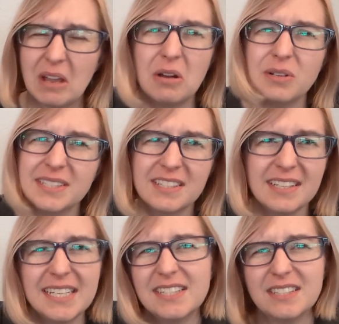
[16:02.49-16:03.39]
Oh, it's
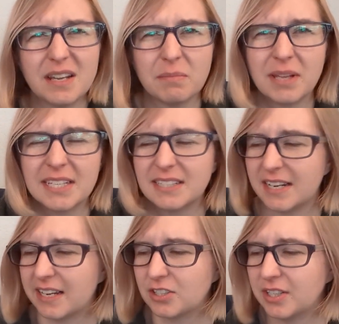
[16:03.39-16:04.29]
just, it's just unpleasant
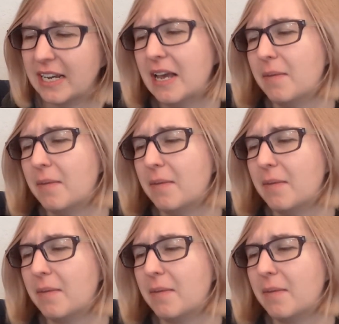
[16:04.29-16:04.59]
actually.